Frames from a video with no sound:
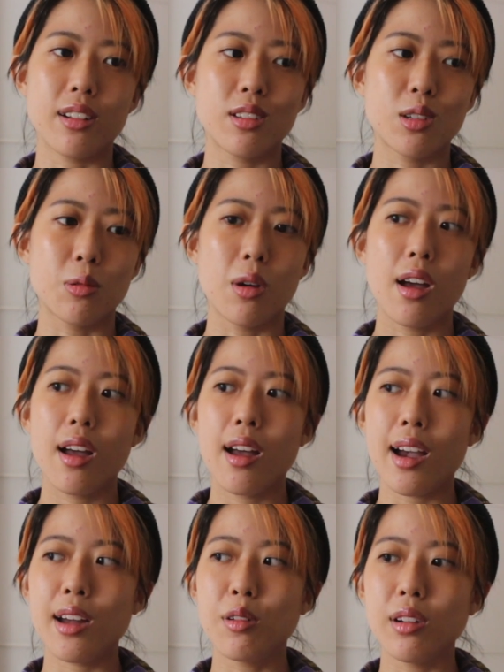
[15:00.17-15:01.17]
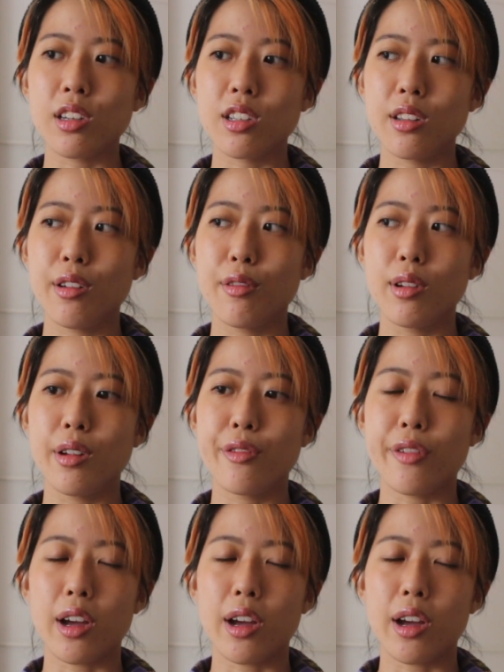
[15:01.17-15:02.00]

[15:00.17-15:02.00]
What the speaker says: So I don't actually really find